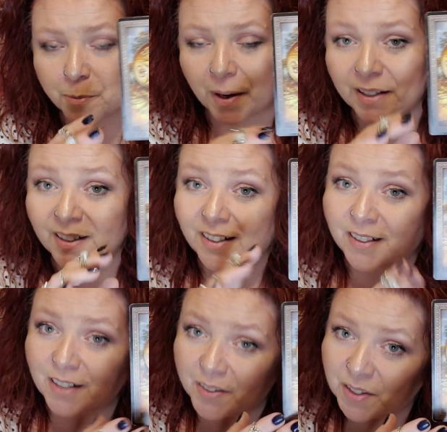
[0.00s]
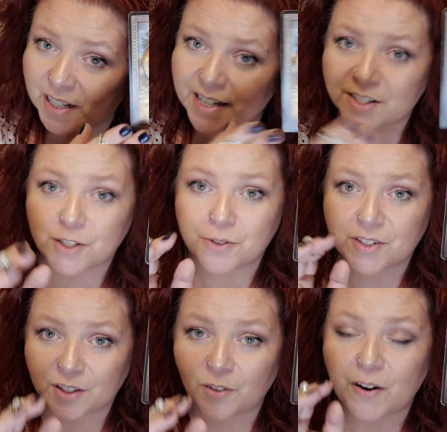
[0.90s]
but nonetheless, you
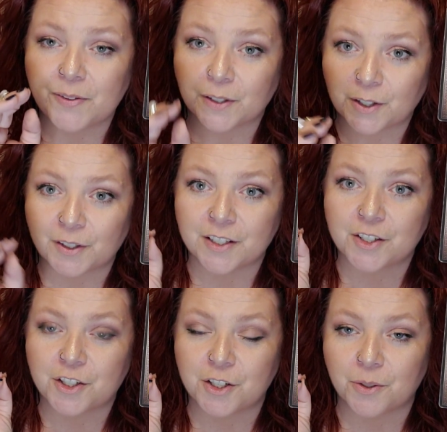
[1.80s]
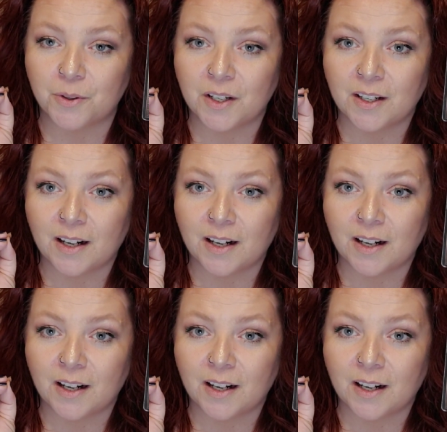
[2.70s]
still find the courage to